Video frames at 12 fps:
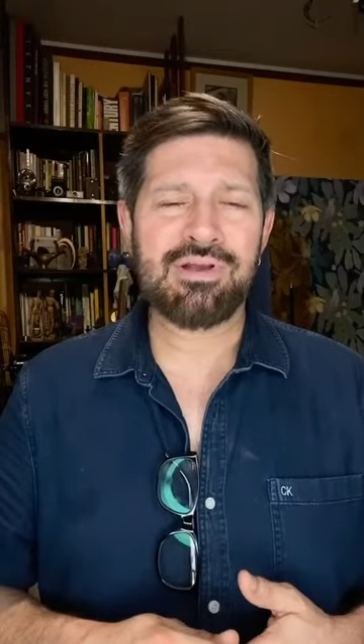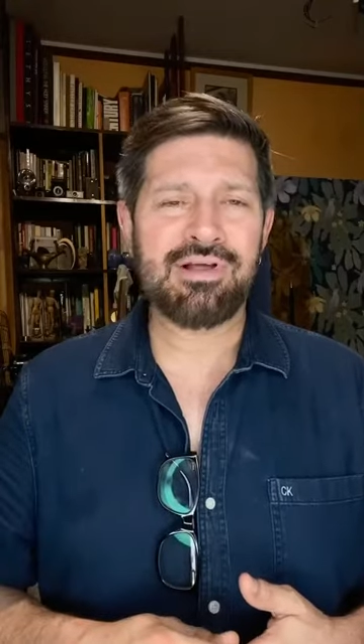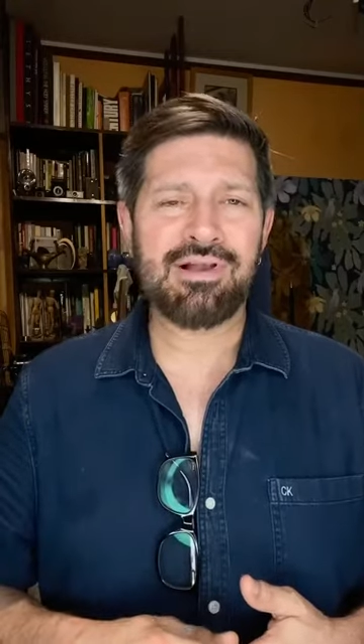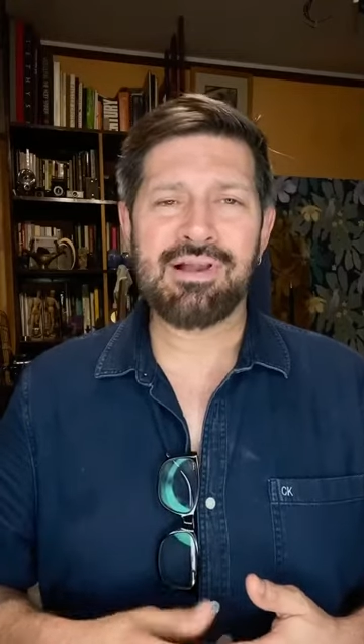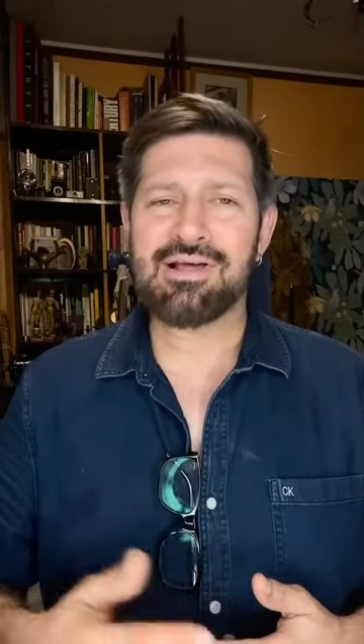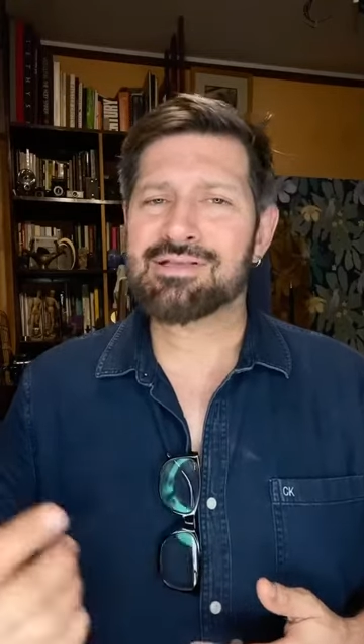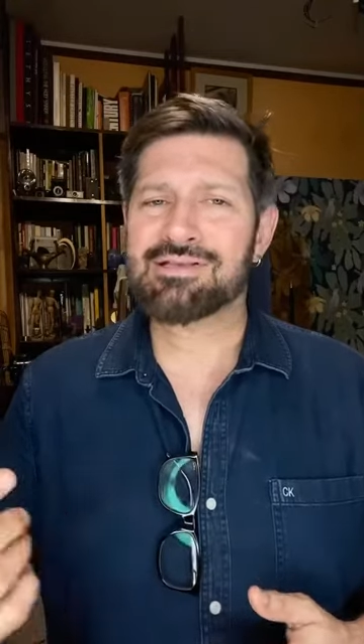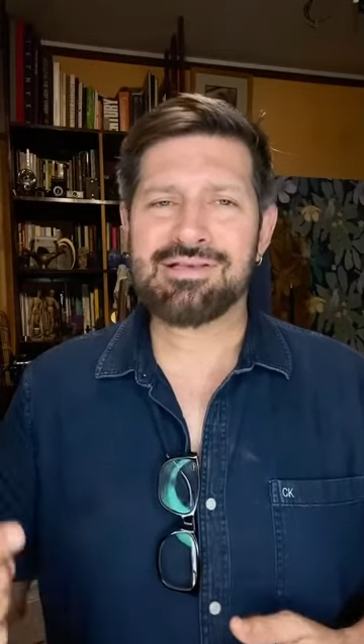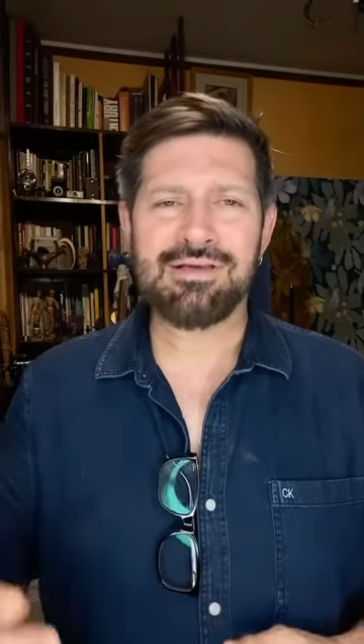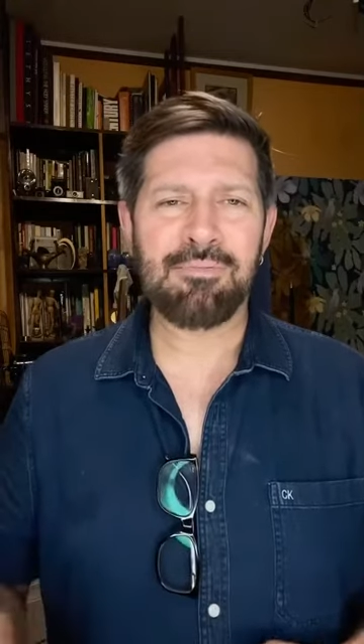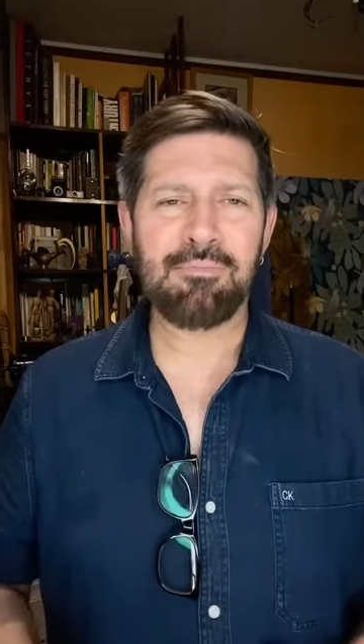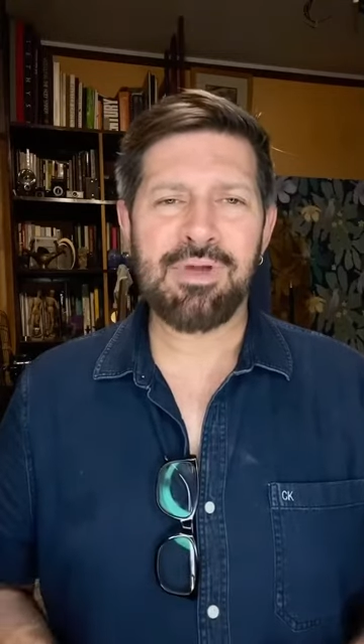and let's
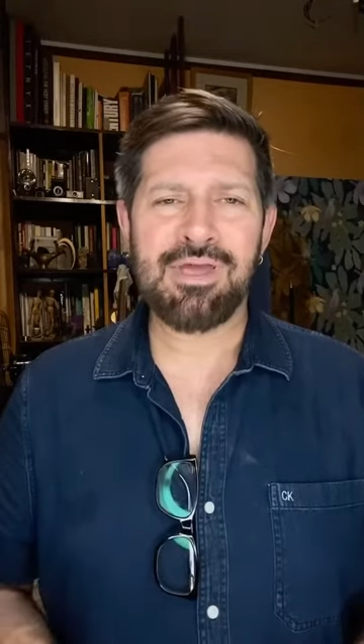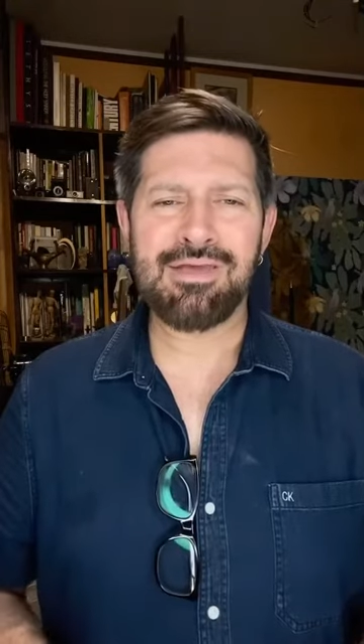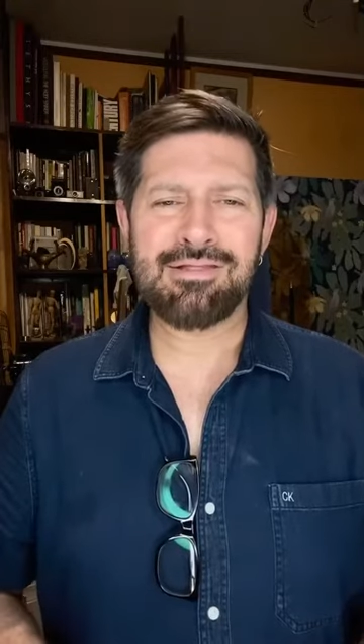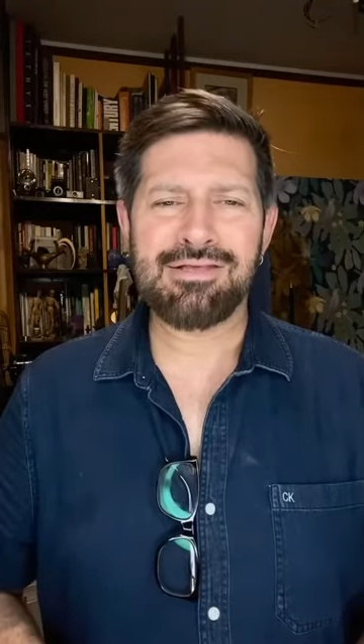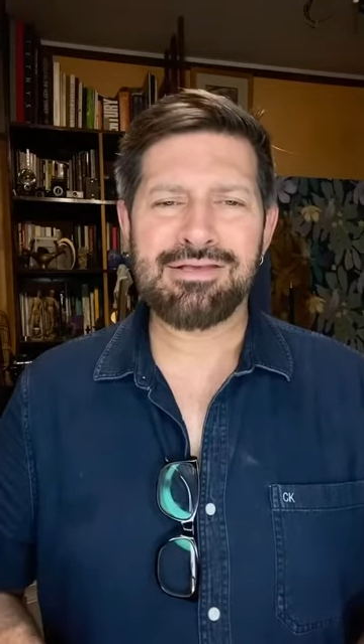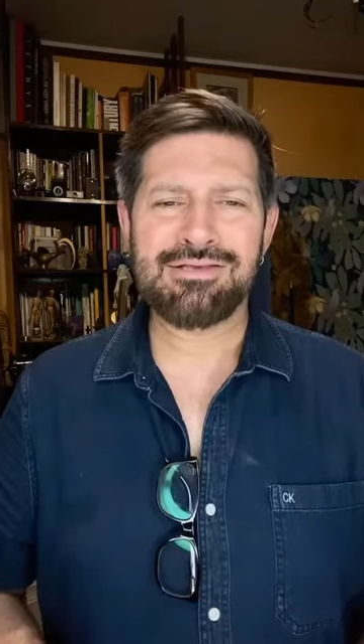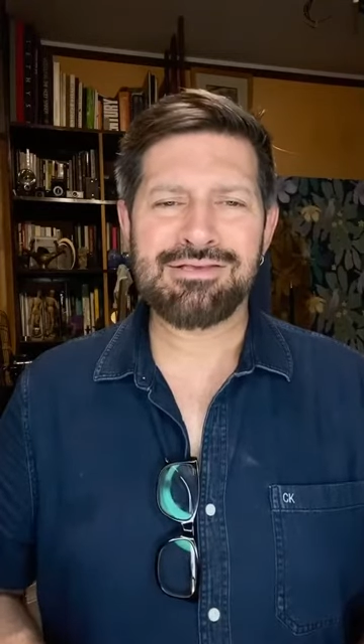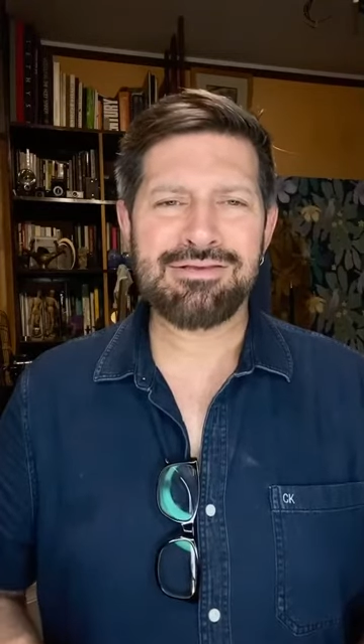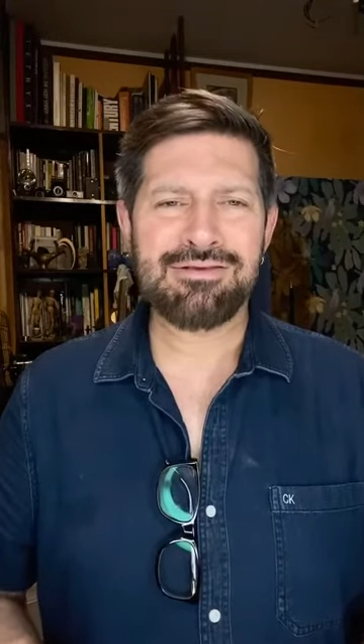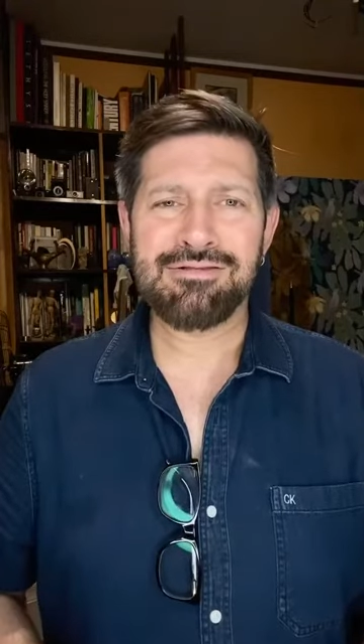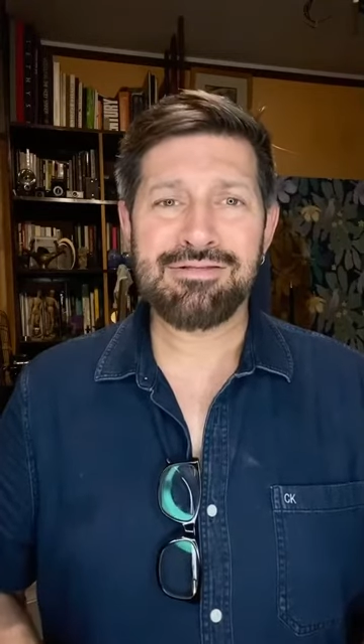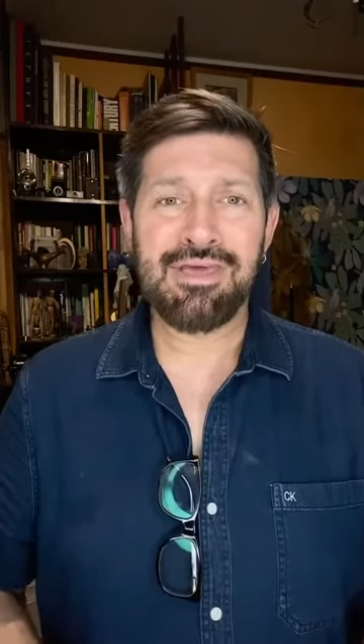begin this
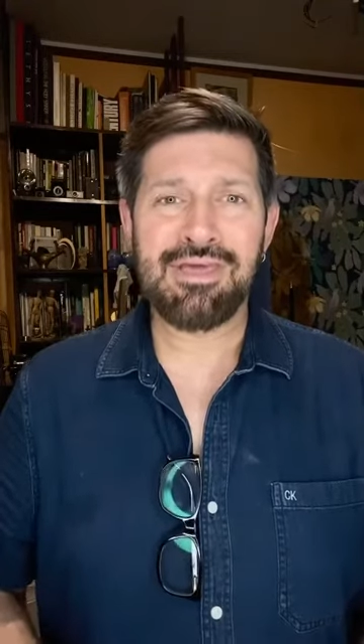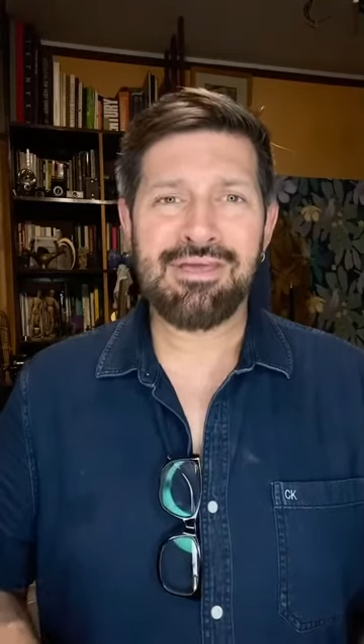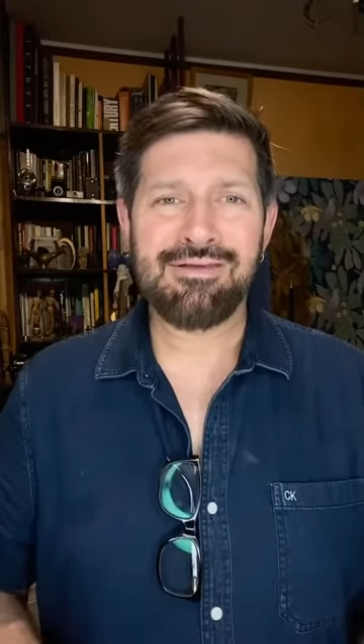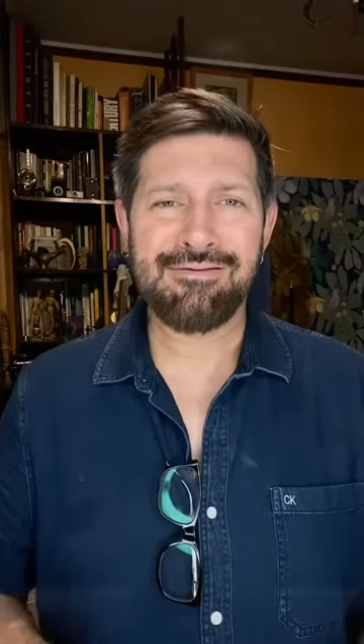thing.